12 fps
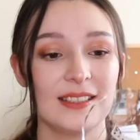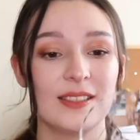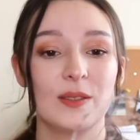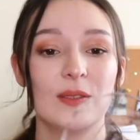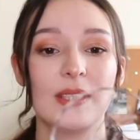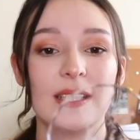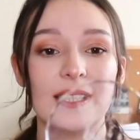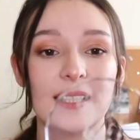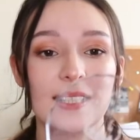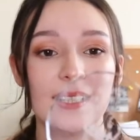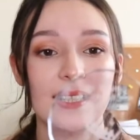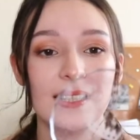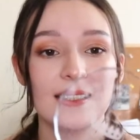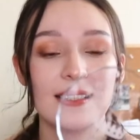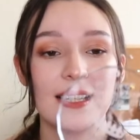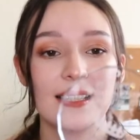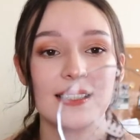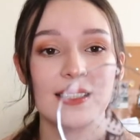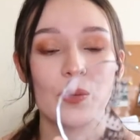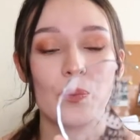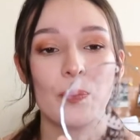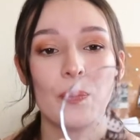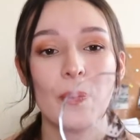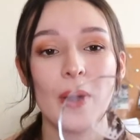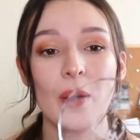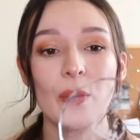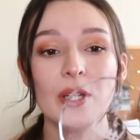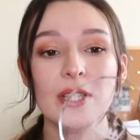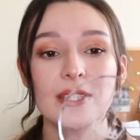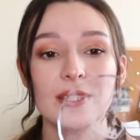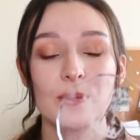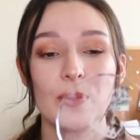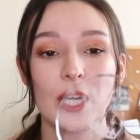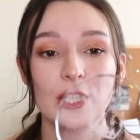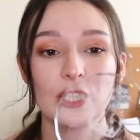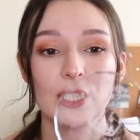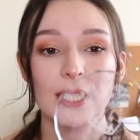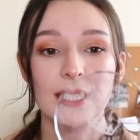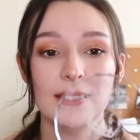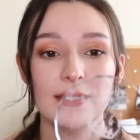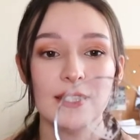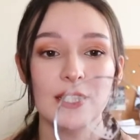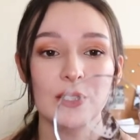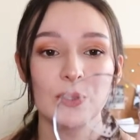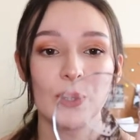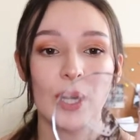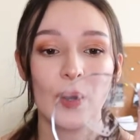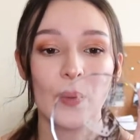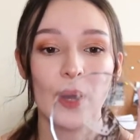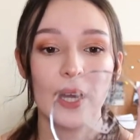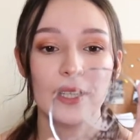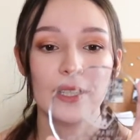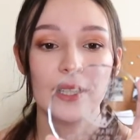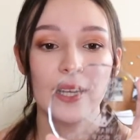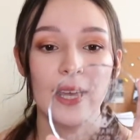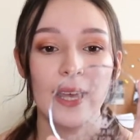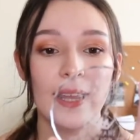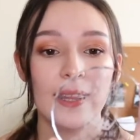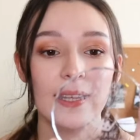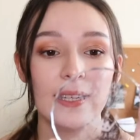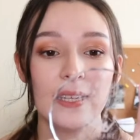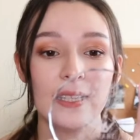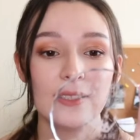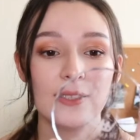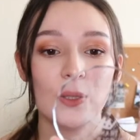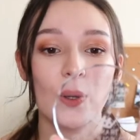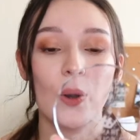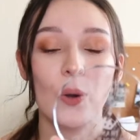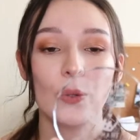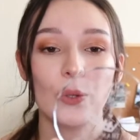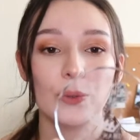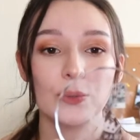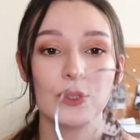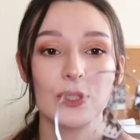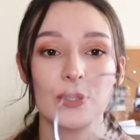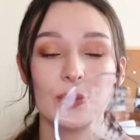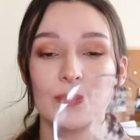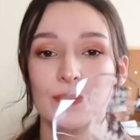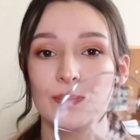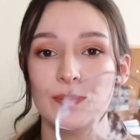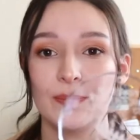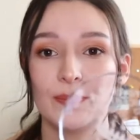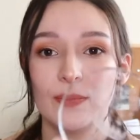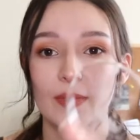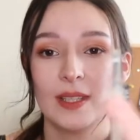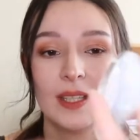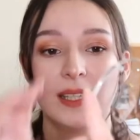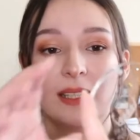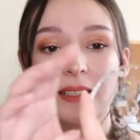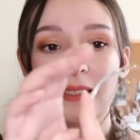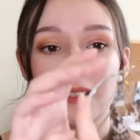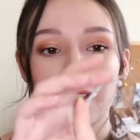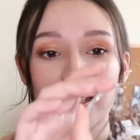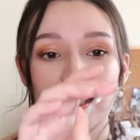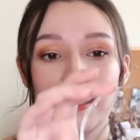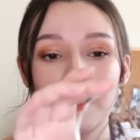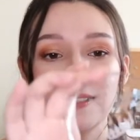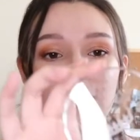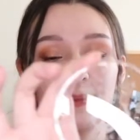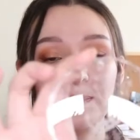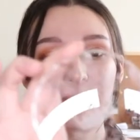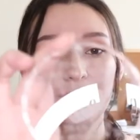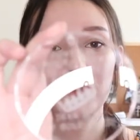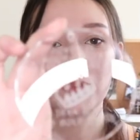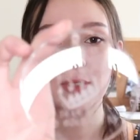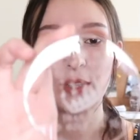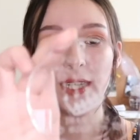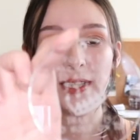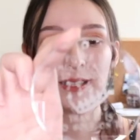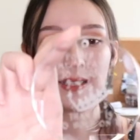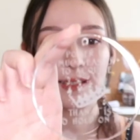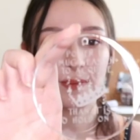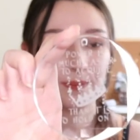So it says, power is much easier to acquire than it is to hold on to. It's like this. So that's